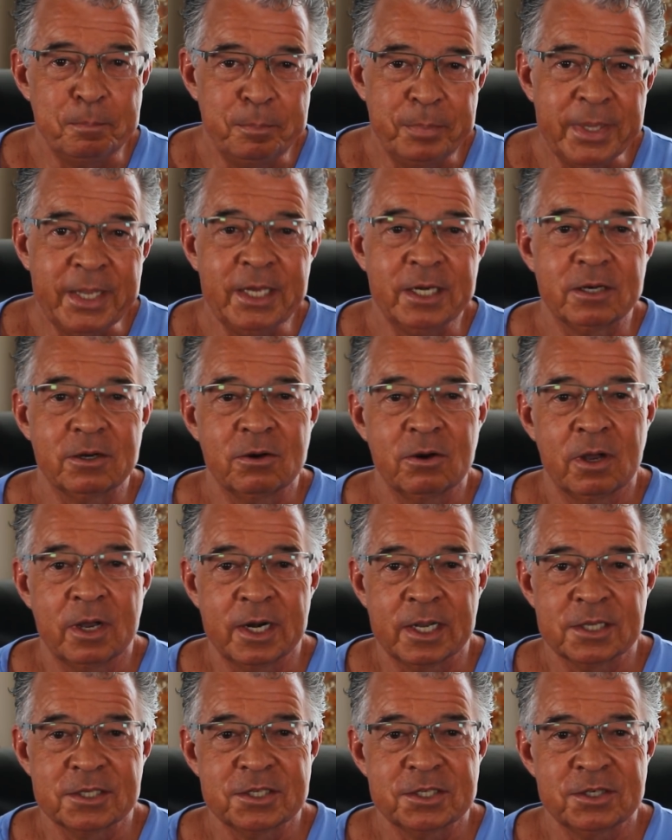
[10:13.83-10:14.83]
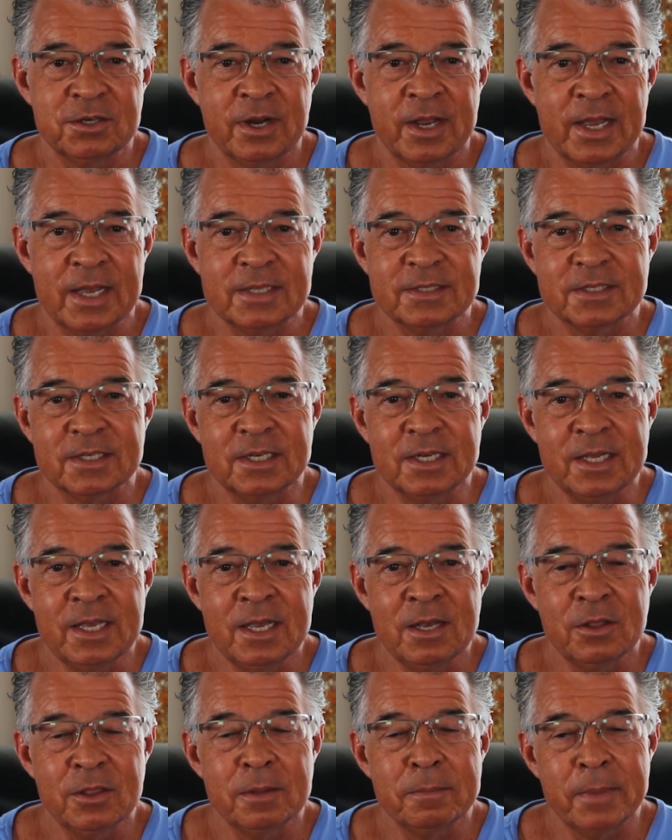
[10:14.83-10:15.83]
beat chronic stress and
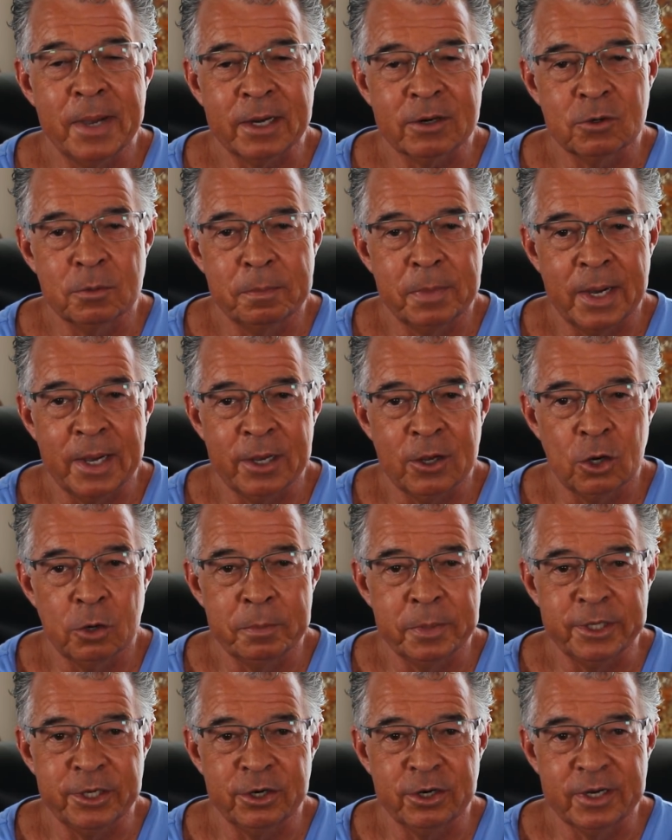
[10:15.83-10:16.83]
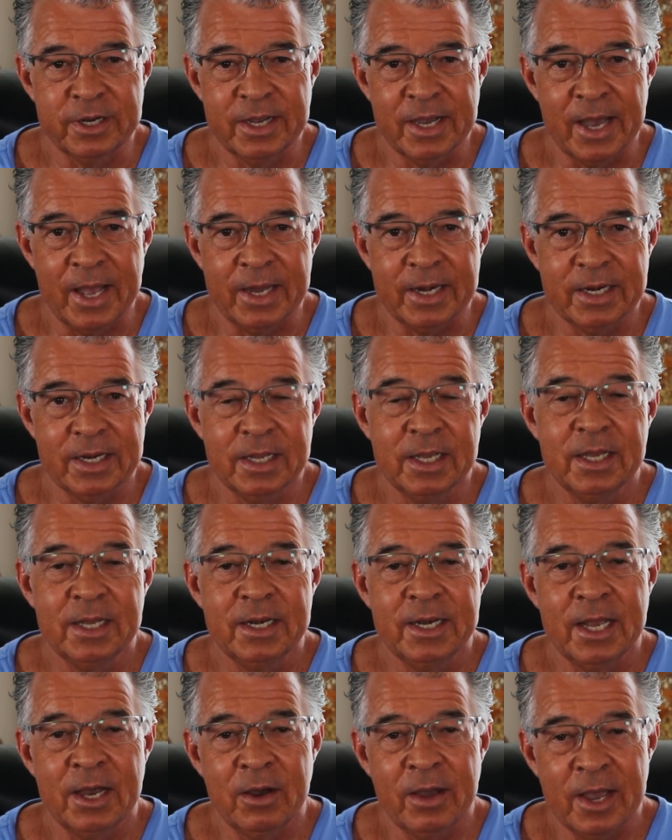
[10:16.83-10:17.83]
heal the microbiome in your gut.
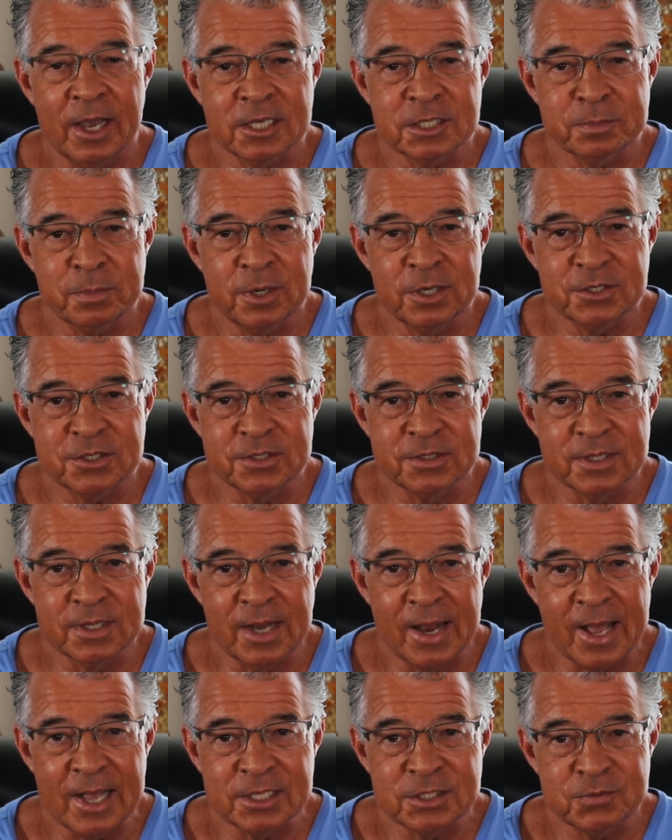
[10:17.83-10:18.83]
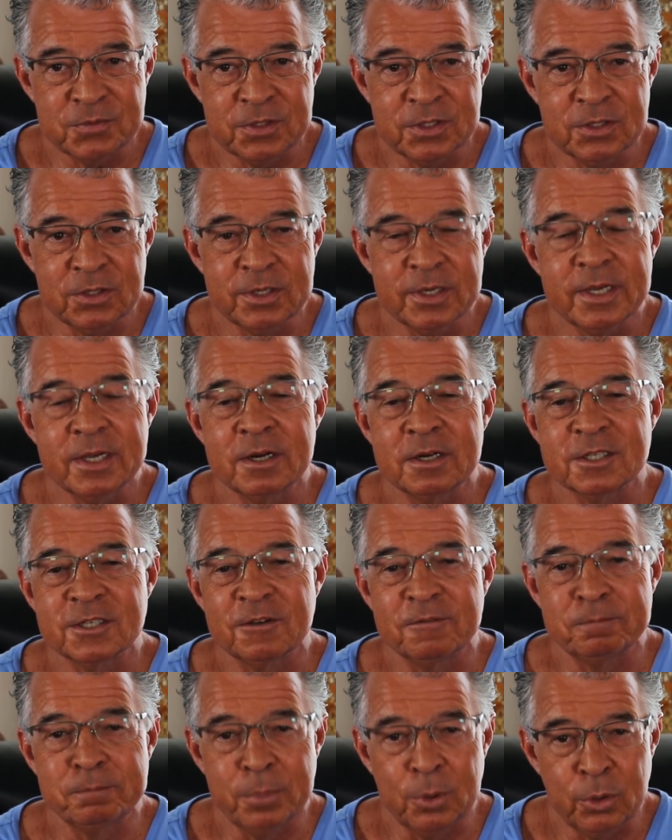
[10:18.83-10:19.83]
Now, experts in the last few years
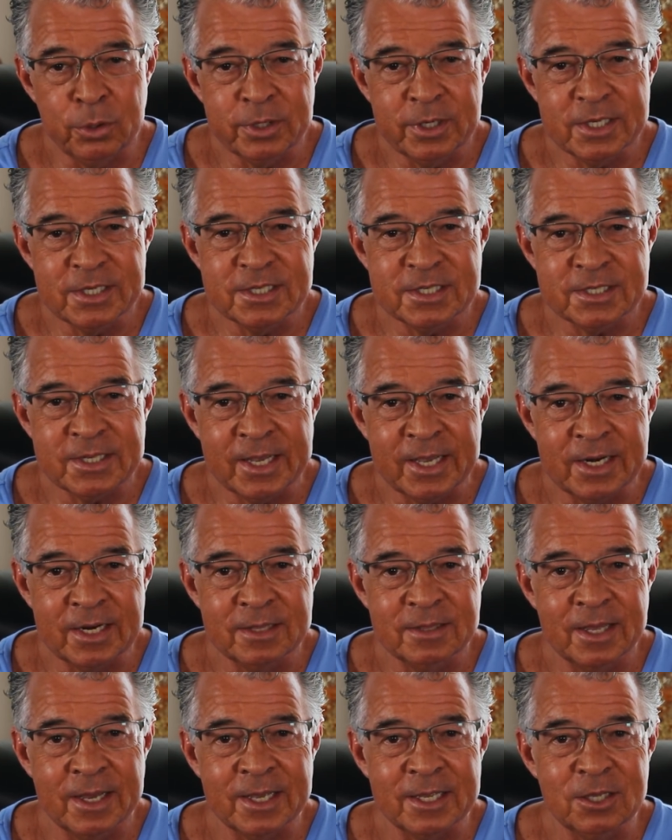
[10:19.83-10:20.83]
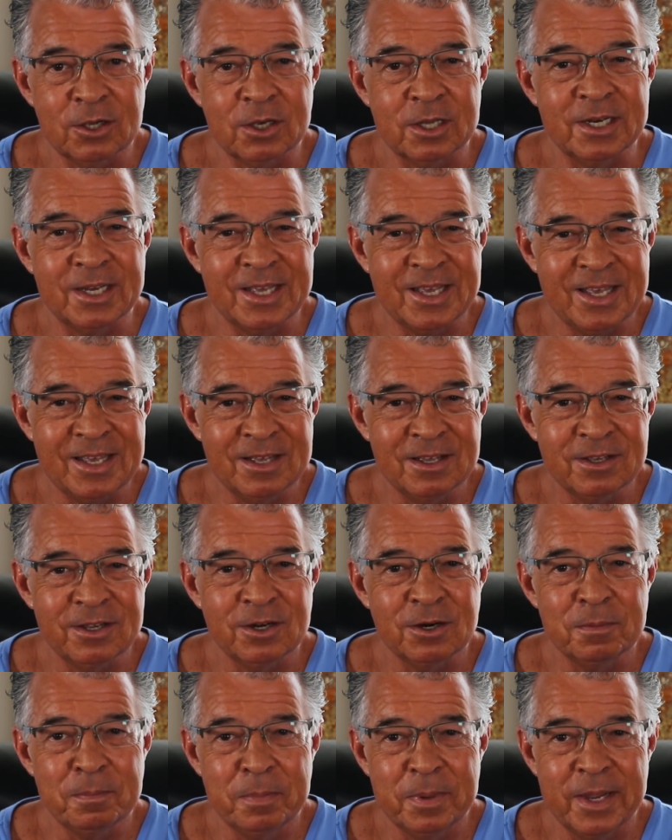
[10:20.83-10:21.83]
have boldly stated that you can heal
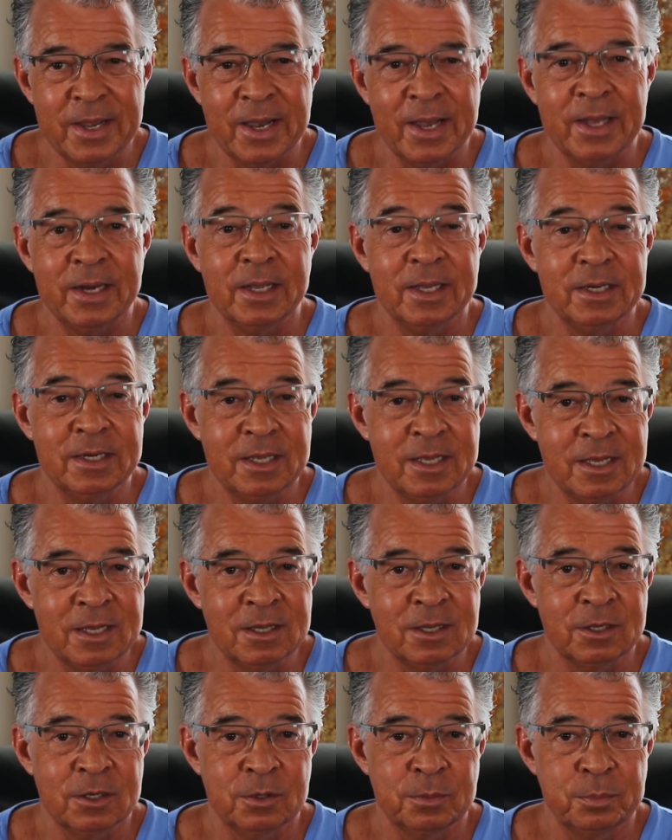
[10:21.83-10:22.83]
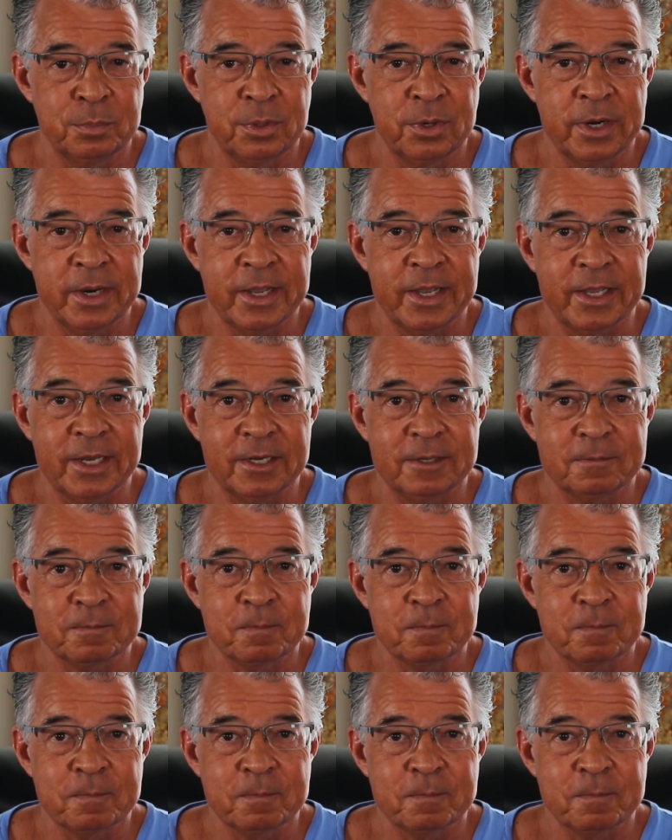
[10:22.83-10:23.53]
your gut and heal your brain.